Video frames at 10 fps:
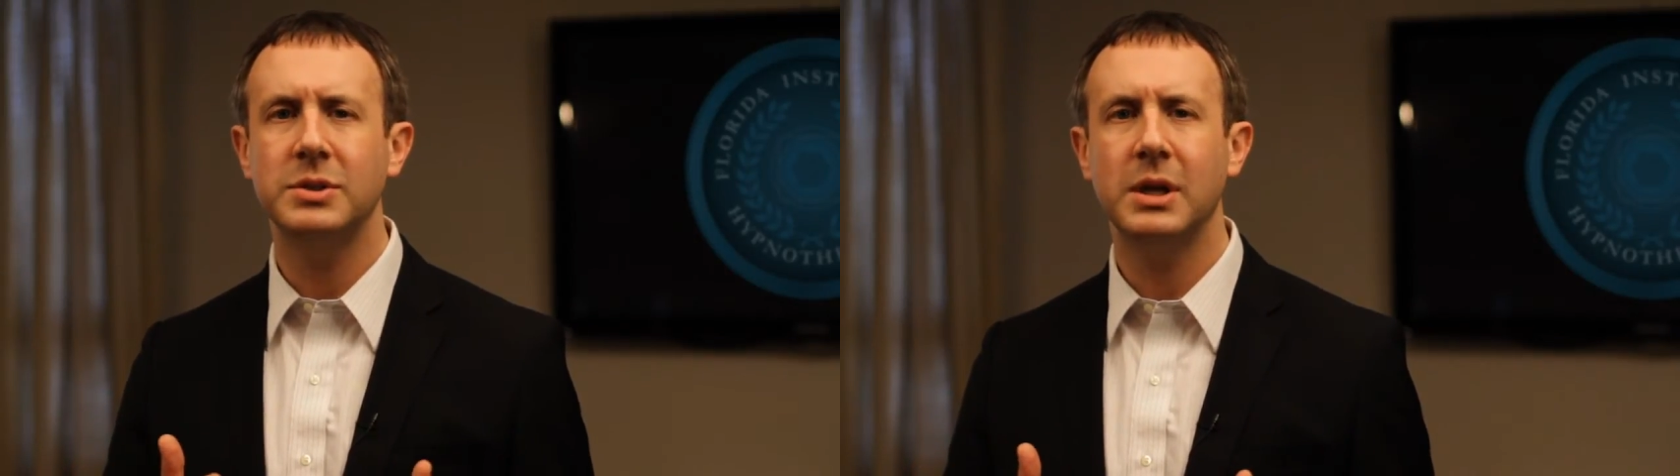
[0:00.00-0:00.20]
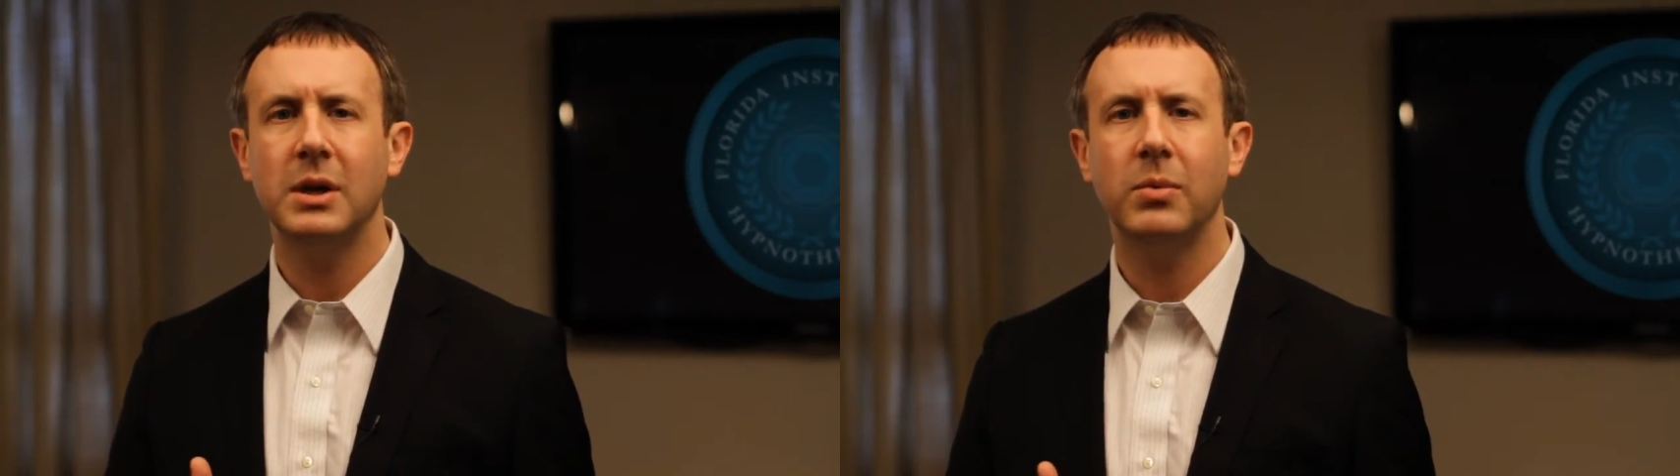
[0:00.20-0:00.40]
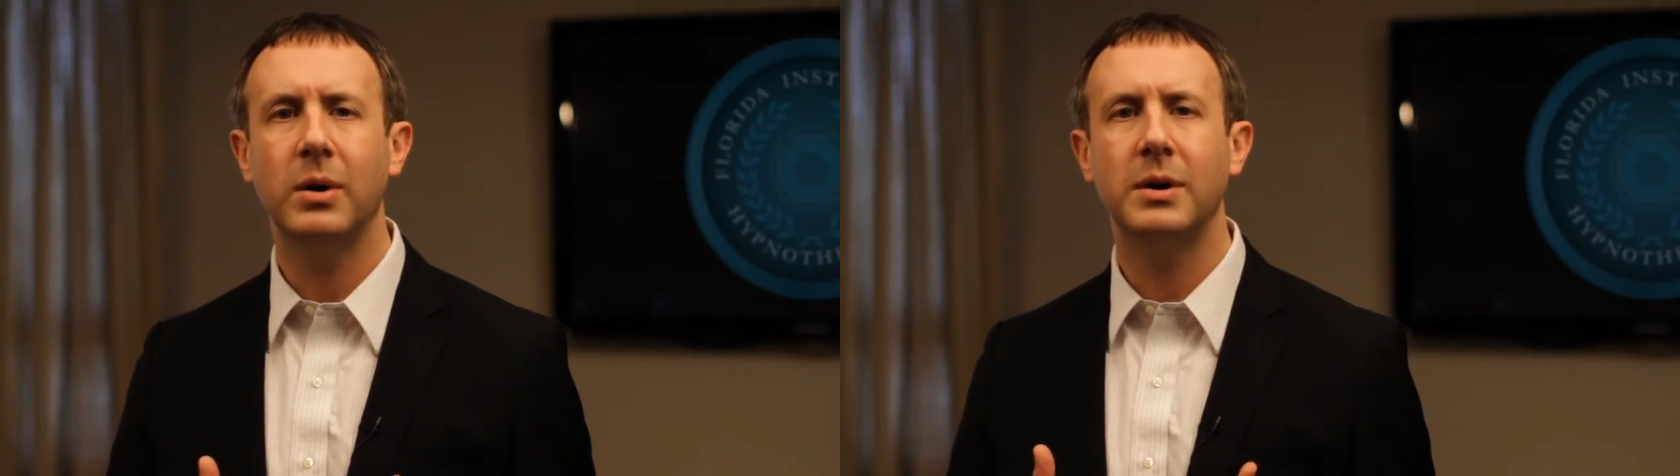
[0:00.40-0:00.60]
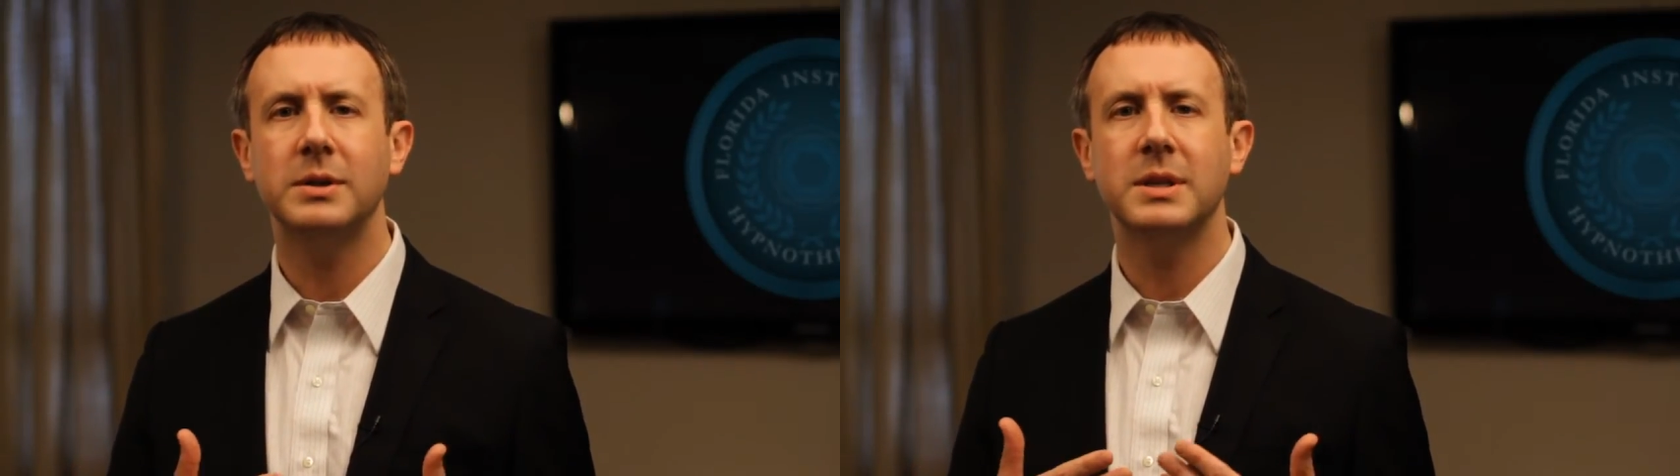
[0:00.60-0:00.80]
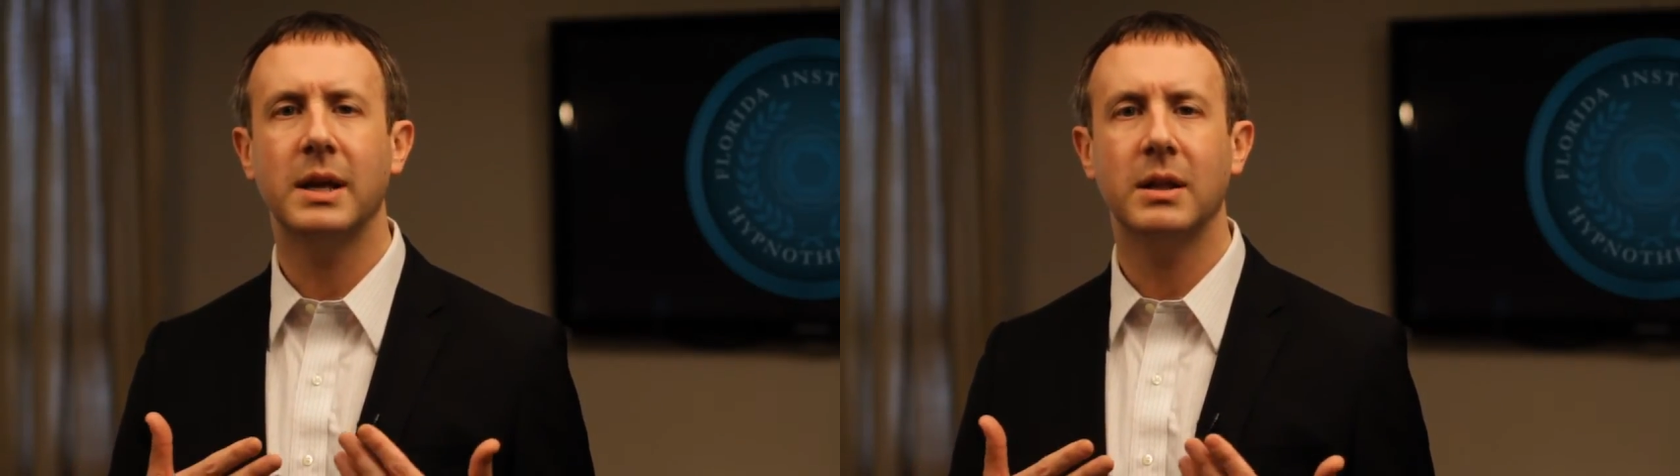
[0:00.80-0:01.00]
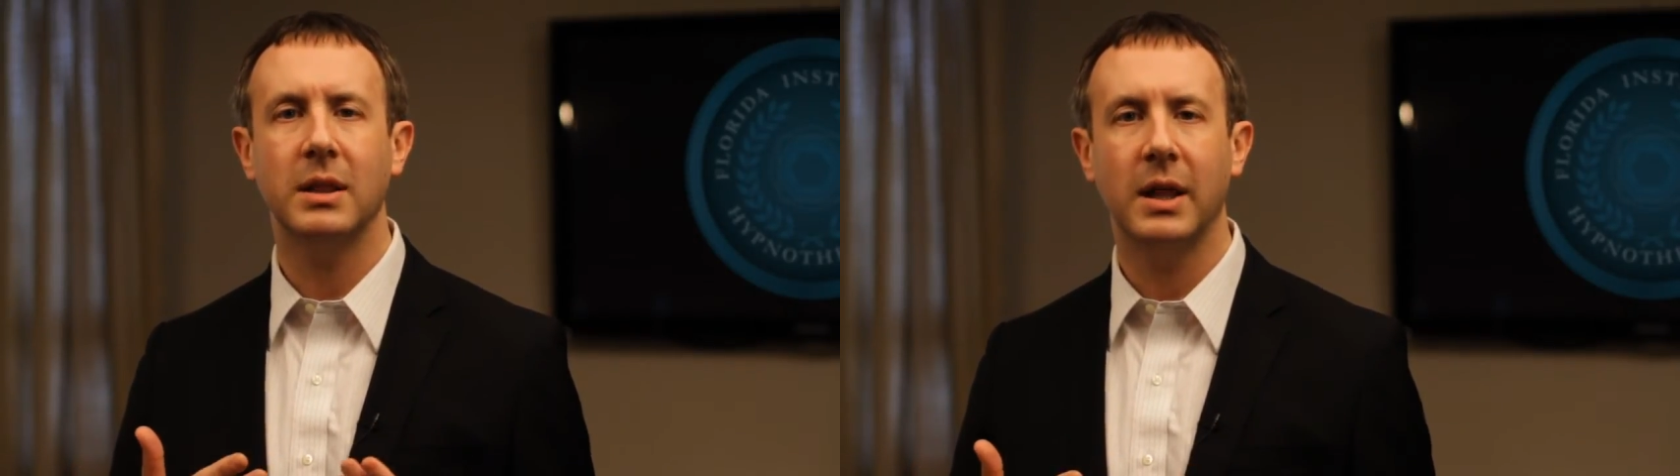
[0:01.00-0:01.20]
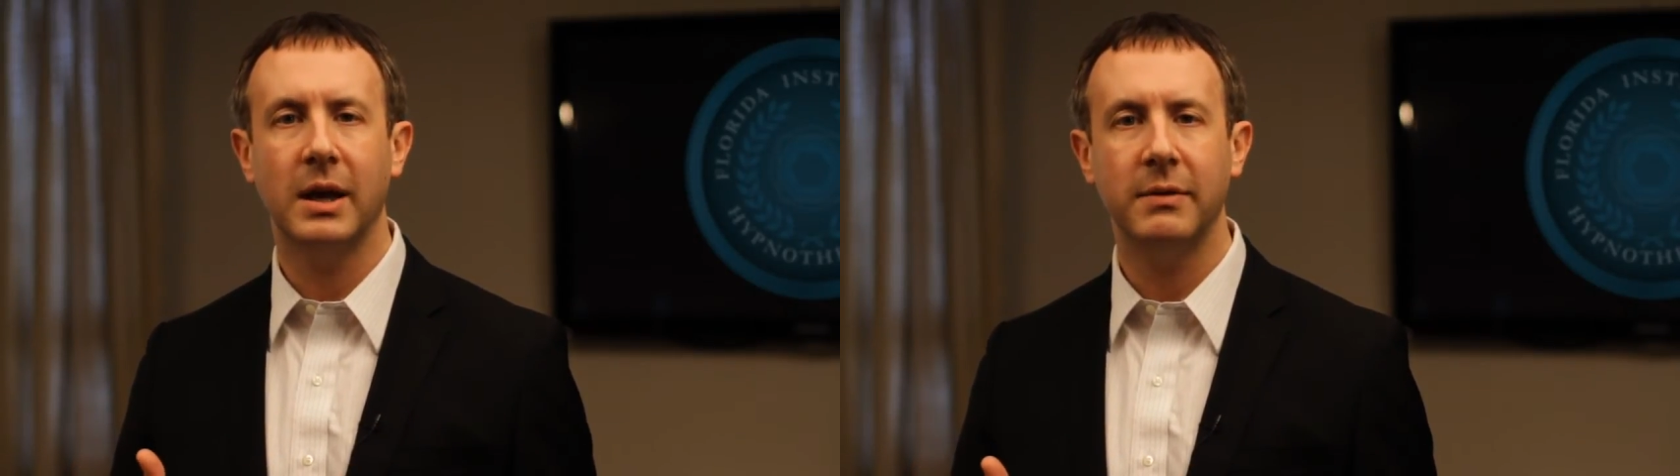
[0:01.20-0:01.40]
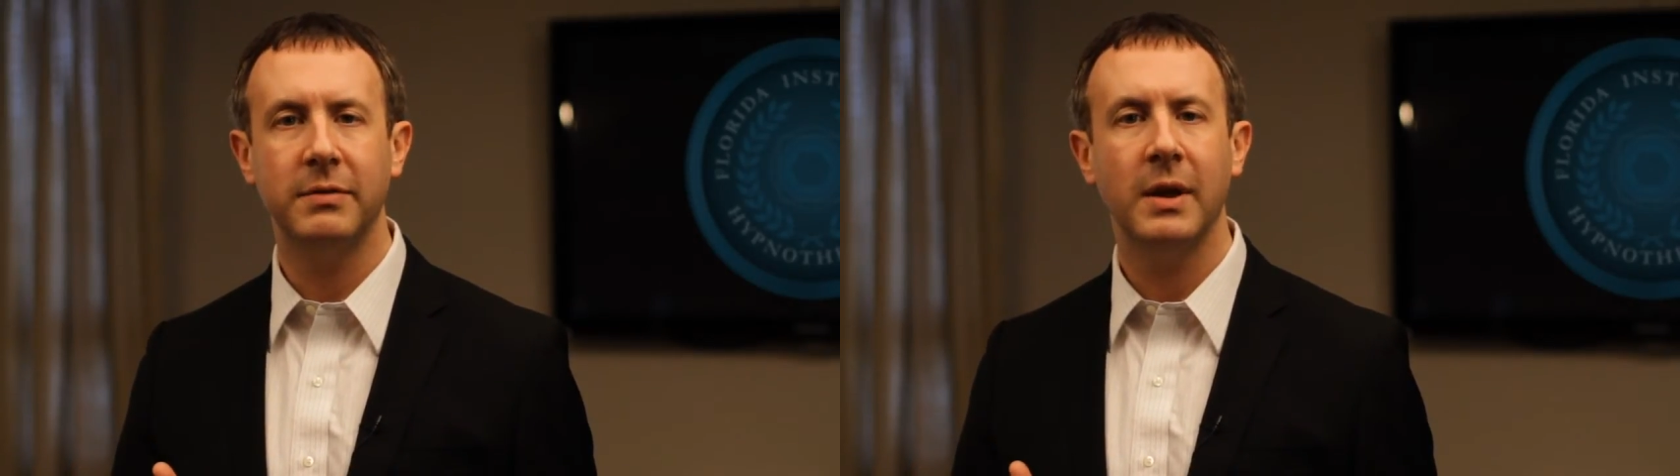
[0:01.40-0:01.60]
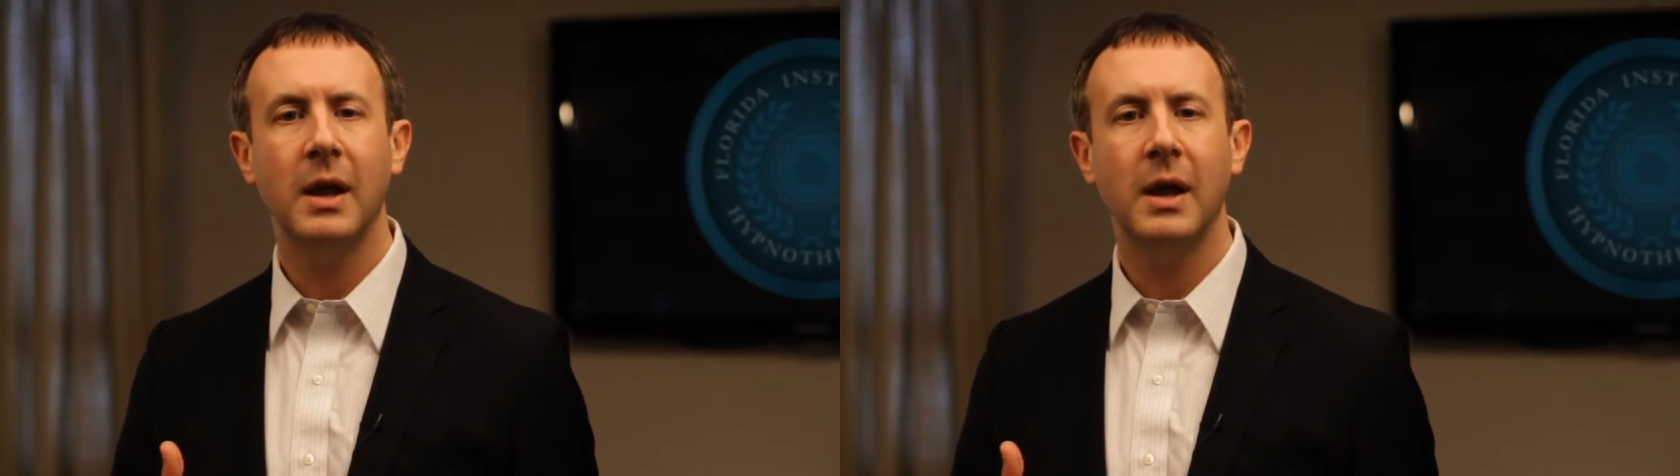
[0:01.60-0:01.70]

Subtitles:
you hear words like love,